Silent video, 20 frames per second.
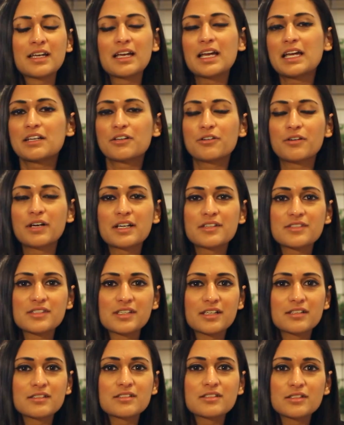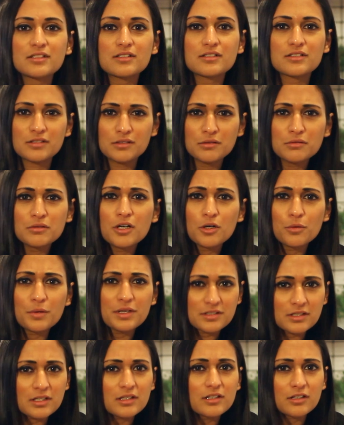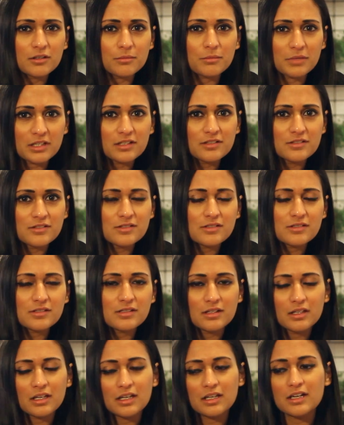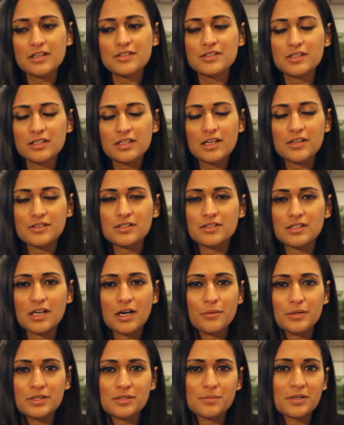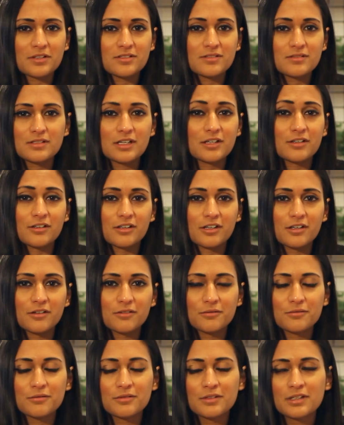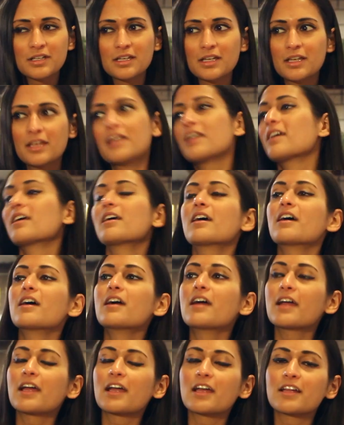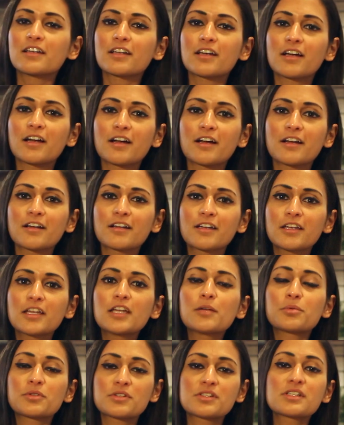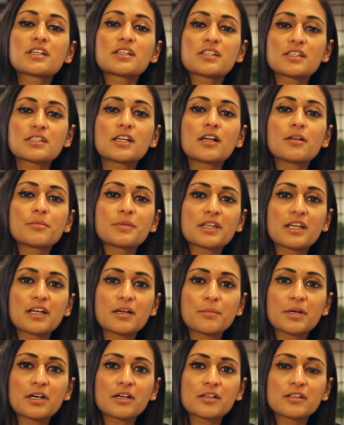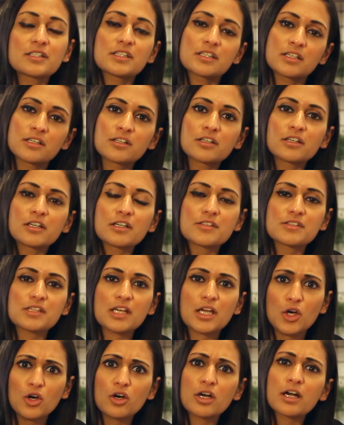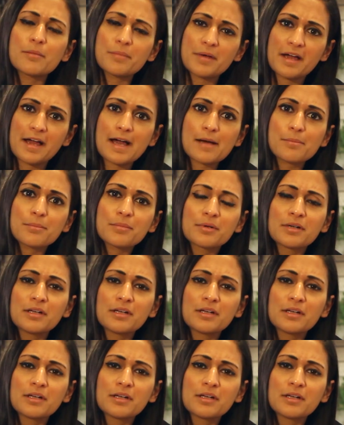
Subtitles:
And Craig said, do you know what Tinder means? And I said, yes, it's how we spell tender now. And he proceeded to tell me that apparently Tinder is a hookup app